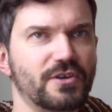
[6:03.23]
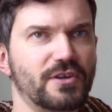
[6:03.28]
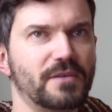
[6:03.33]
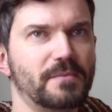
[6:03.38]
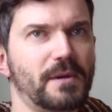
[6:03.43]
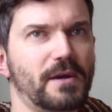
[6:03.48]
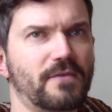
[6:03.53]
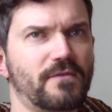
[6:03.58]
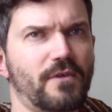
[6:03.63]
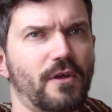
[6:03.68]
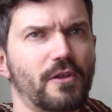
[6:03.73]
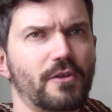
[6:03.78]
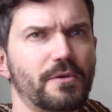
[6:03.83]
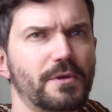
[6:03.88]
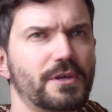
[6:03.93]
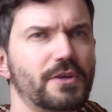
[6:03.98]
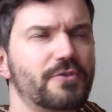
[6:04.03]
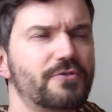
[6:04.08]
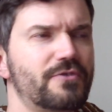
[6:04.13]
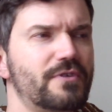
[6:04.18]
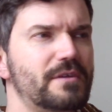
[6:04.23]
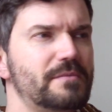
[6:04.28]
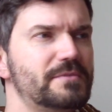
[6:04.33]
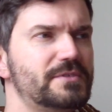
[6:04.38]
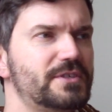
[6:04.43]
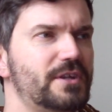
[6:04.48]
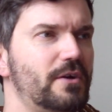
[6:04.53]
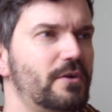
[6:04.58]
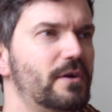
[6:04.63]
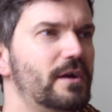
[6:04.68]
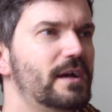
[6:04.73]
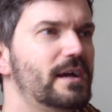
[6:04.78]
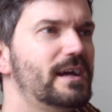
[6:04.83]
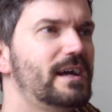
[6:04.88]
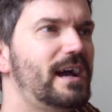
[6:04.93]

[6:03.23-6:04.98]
you could about following your dreams. So